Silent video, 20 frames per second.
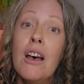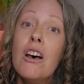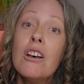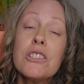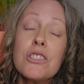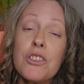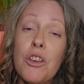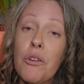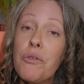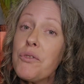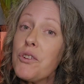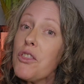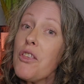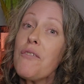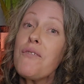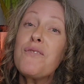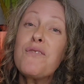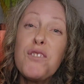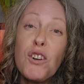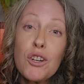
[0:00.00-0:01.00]
So for the
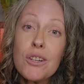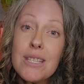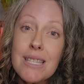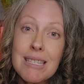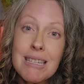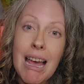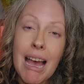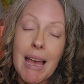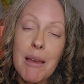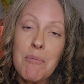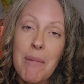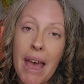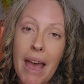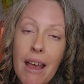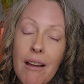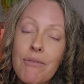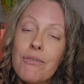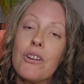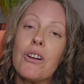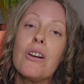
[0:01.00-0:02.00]
first time
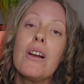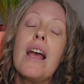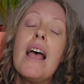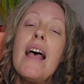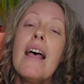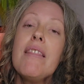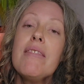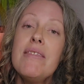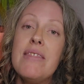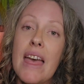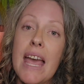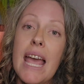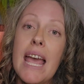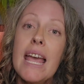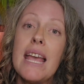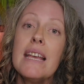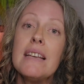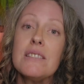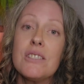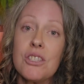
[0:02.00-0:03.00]
ever,
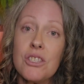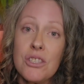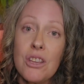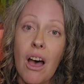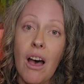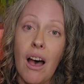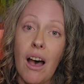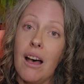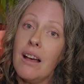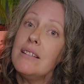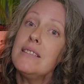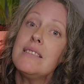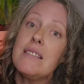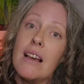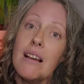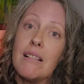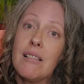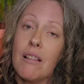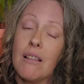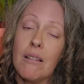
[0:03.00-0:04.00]
they saw,
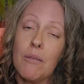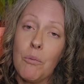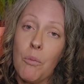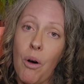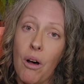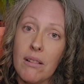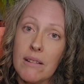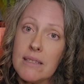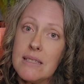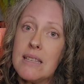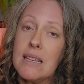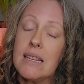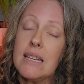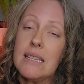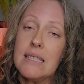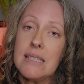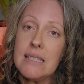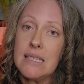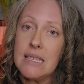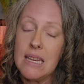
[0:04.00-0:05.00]
Doug Wallace and
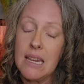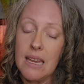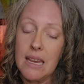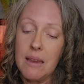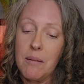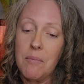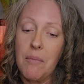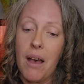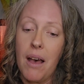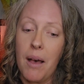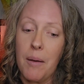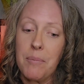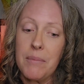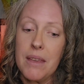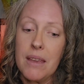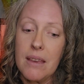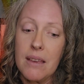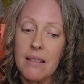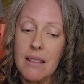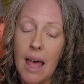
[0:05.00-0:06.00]
his team, um,
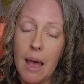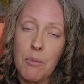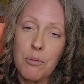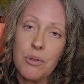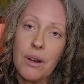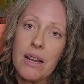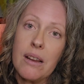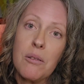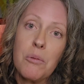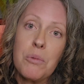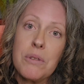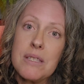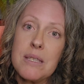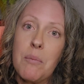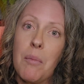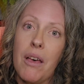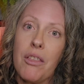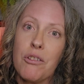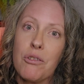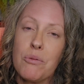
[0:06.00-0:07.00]
he collaborated with
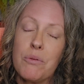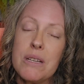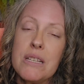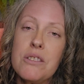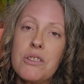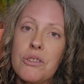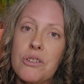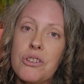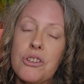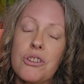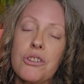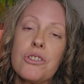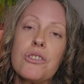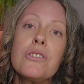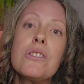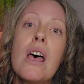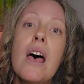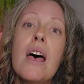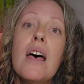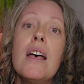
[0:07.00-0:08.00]
some other
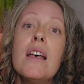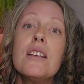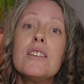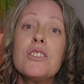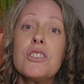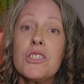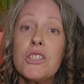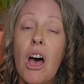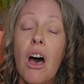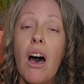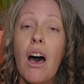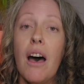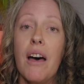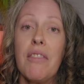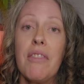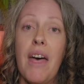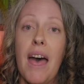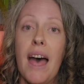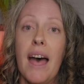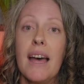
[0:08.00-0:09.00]
researchers, saw
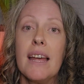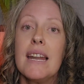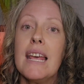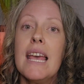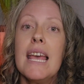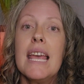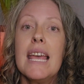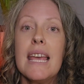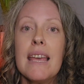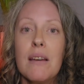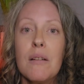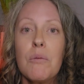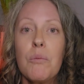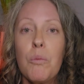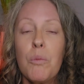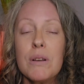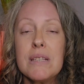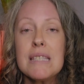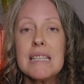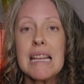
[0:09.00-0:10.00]
that it
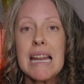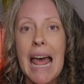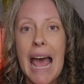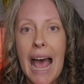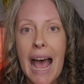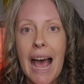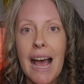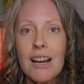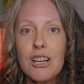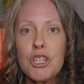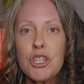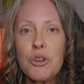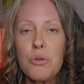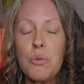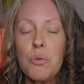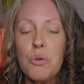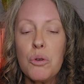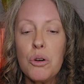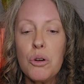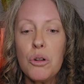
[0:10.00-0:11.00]
was an
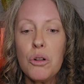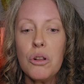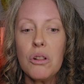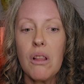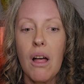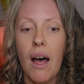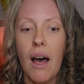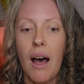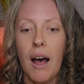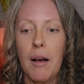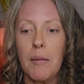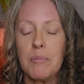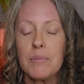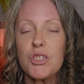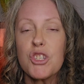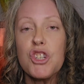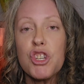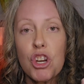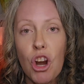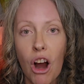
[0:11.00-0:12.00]
actual um,
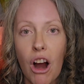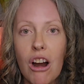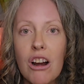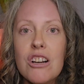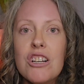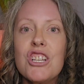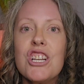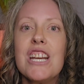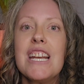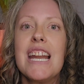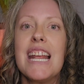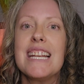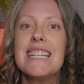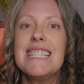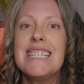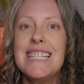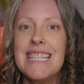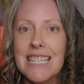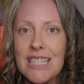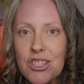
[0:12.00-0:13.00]
charging
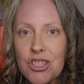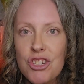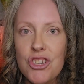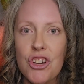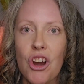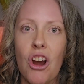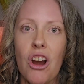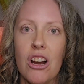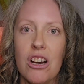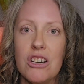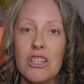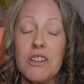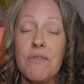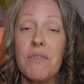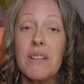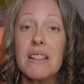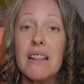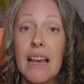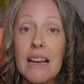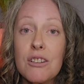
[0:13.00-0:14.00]
and discharge of
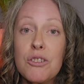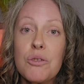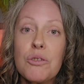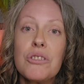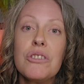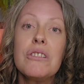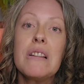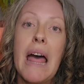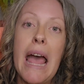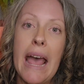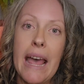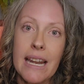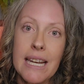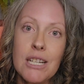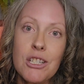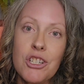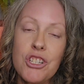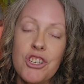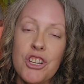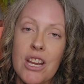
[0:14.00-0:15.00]
electrical
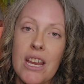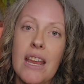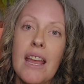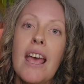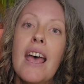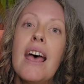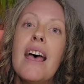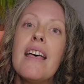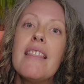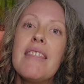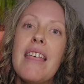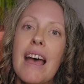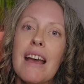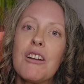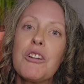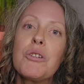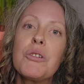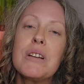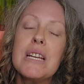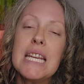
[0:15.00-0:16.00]
energy that
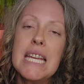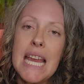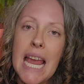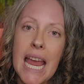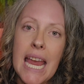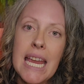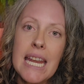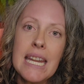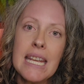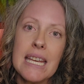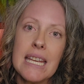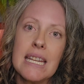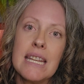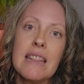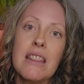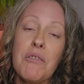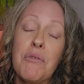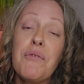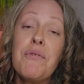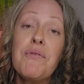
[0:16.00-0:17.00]
created
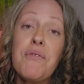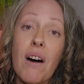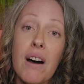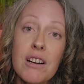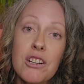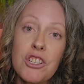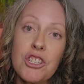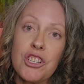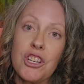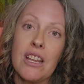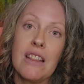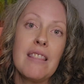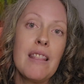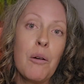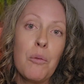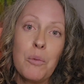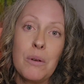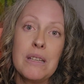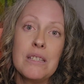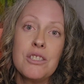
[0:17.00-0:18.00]
the function
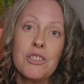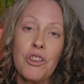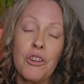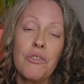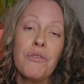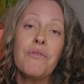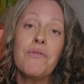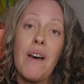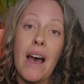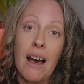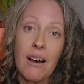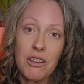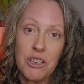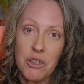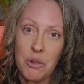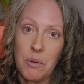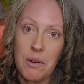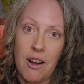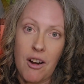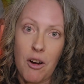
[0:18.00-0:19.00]
that we so
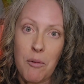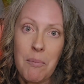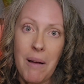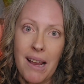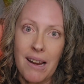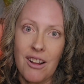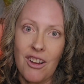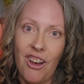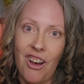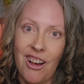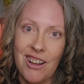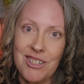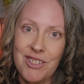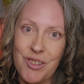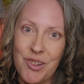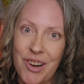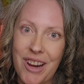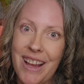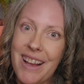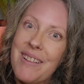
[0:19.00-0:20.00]
value in our
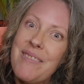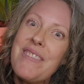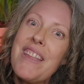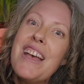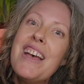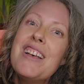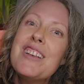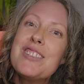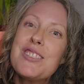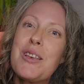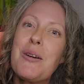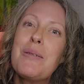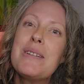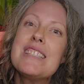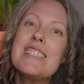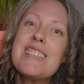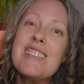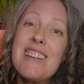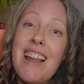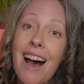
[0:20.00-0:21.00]
mitochondria. So
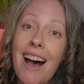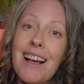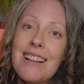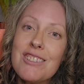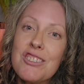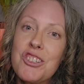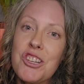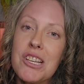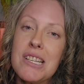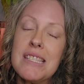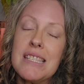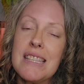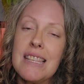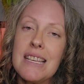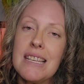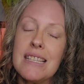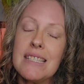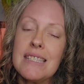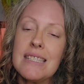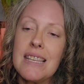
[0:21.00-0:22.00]
it's not just
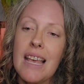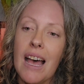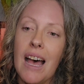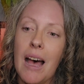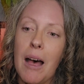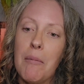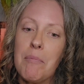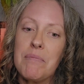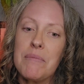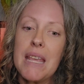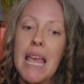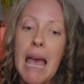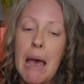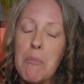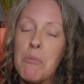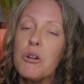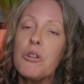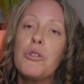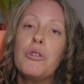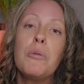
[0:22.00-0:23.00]
this um,
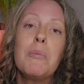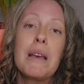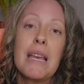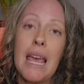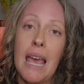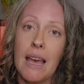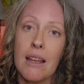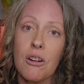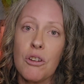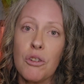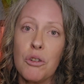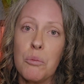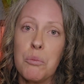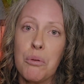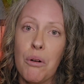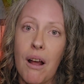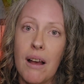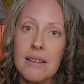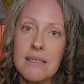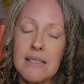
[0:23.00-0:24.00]
chemical mechanical
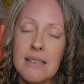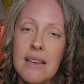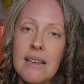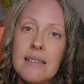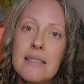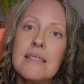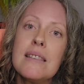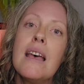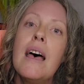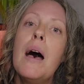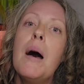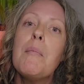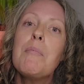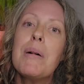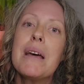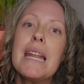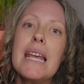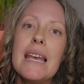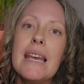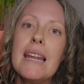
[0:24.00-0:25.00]
process,
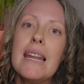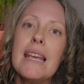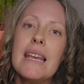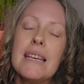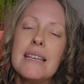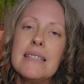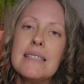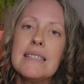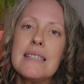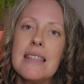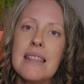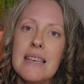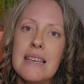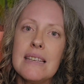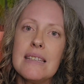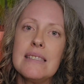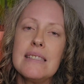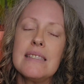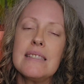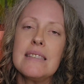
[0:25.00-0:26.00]
but it is
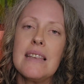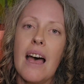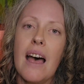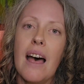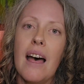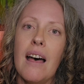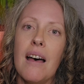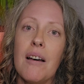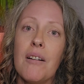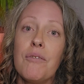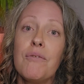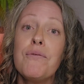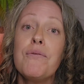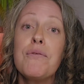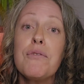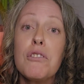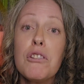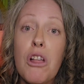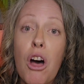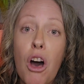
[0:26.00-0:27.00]
this uh,
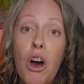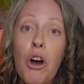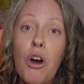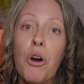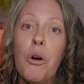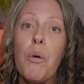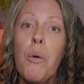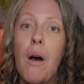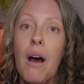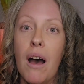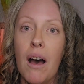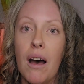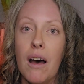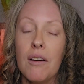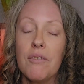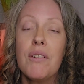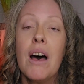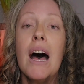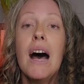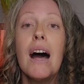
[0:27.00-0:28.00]
flow
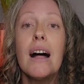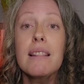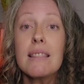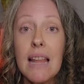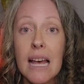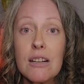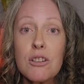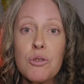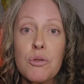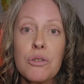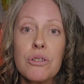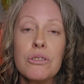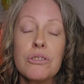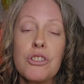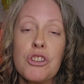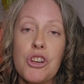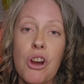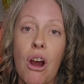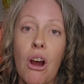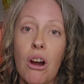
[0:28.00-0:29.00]
of electrical
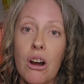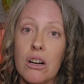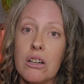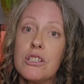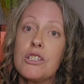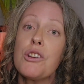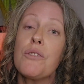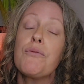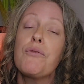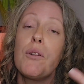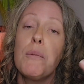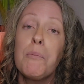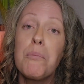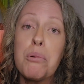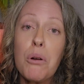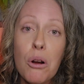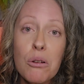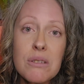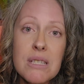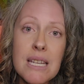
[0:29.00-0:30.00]
charge from
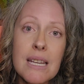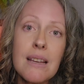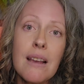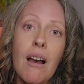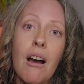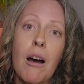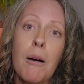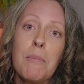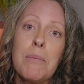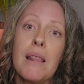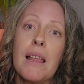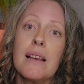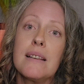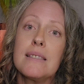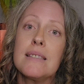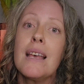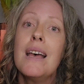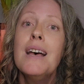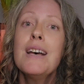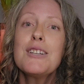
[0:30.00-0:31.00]
protein
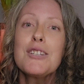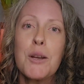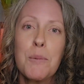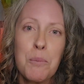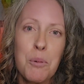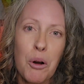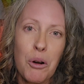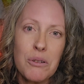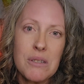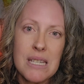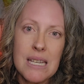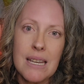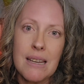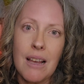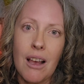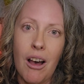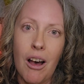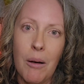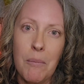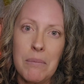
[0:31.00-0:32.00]
complex to protein
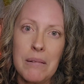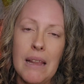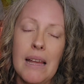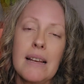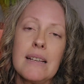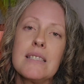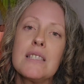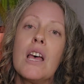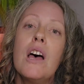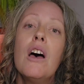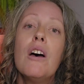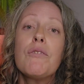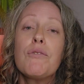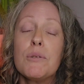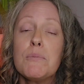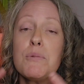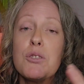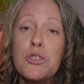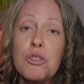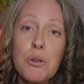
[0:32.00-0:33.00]
complex,
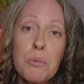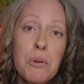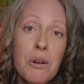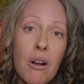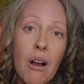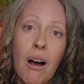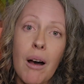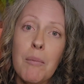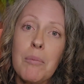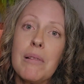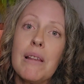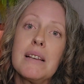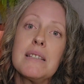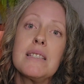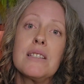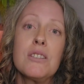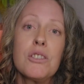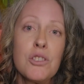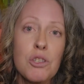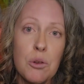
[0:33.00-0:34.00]
from super
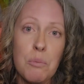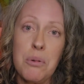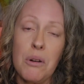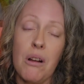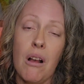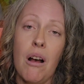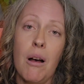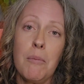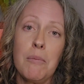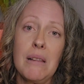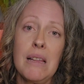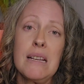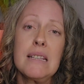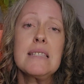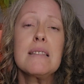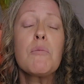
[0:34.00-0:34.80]
complex to super complex.